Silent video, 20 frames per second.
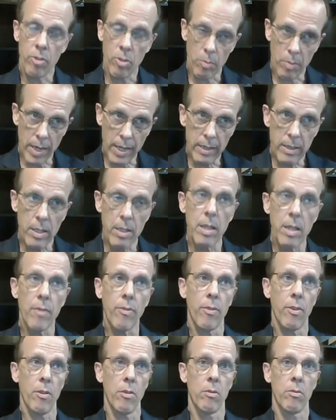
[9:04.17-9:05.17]
to beg to
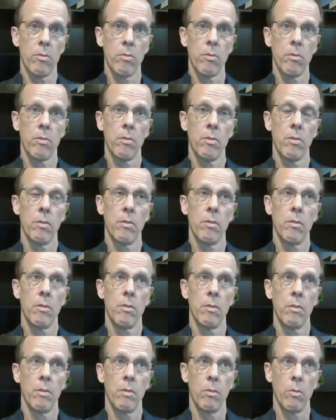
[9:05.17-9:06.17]
differ.
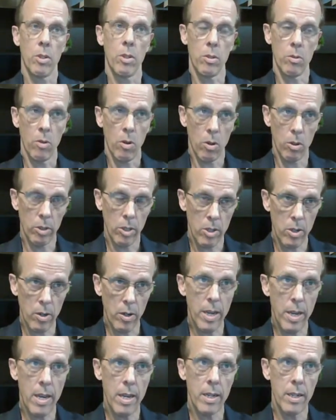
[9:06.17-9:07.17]
What you hold in your
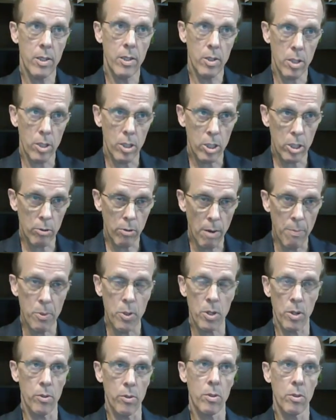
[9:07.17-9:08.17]
hand is the
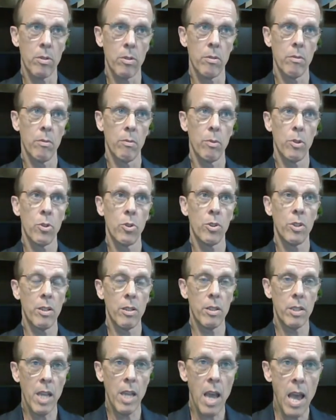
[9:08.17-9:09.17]
scriptures, which
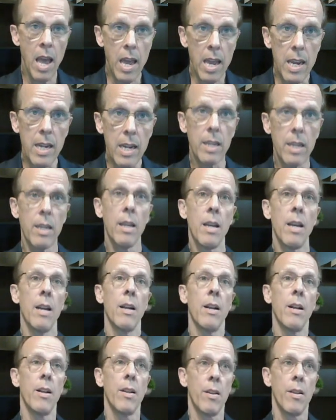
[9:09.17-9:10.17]
contain
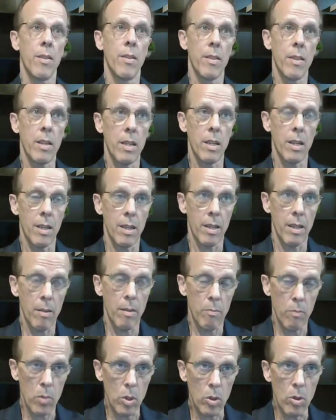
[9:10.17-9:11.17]
the
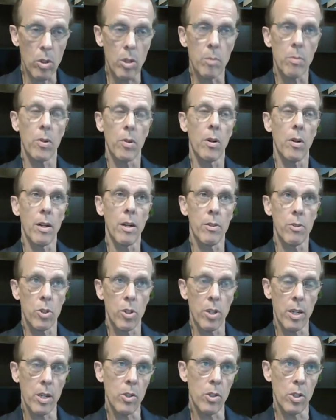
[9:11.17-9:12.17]
immutable,
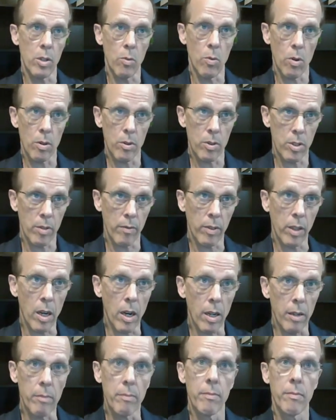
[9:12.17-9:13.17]
unchanging words of
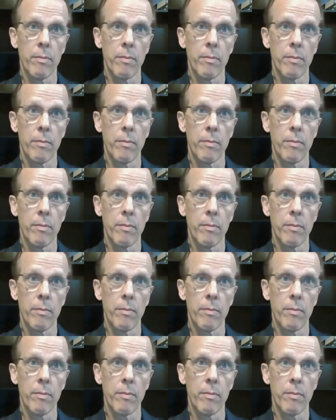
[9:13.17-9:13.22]
God.